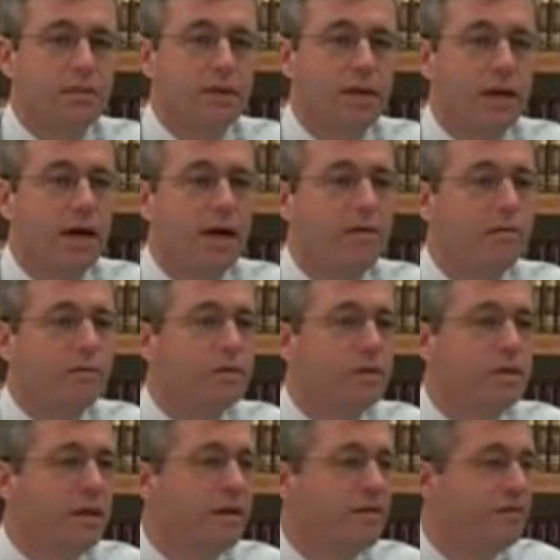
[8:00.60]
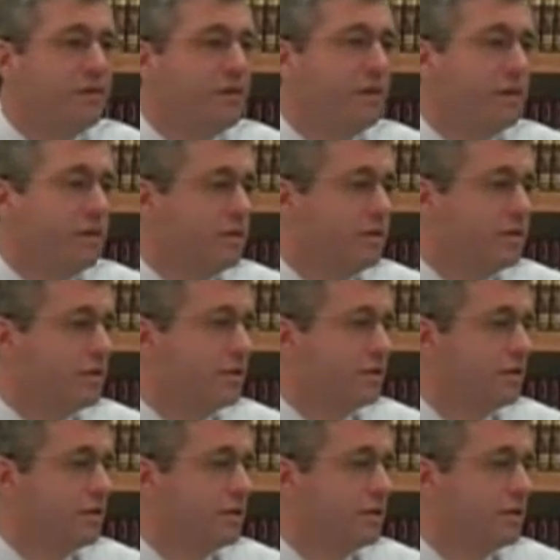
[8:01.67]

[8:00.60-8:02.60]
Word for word: but I would have finished